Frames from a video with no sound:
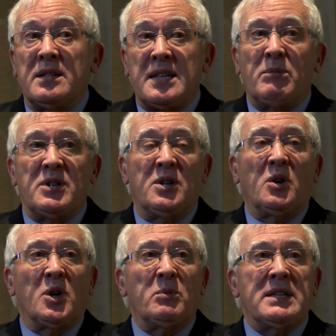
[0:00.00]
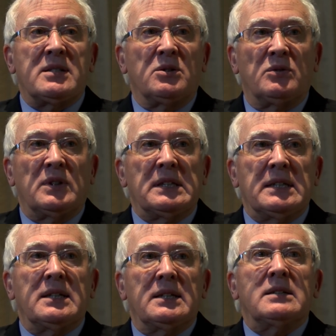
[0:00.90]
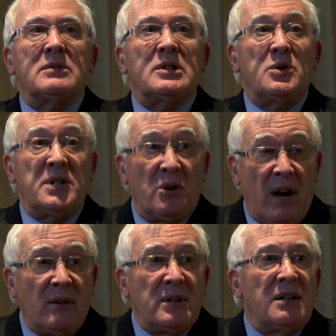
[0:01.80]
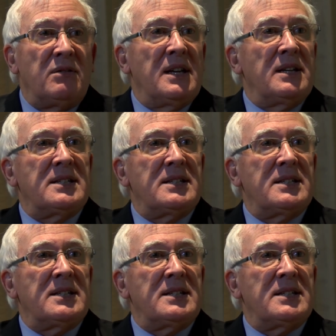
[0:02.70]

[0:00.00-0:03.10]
established economies sort of losing ground in a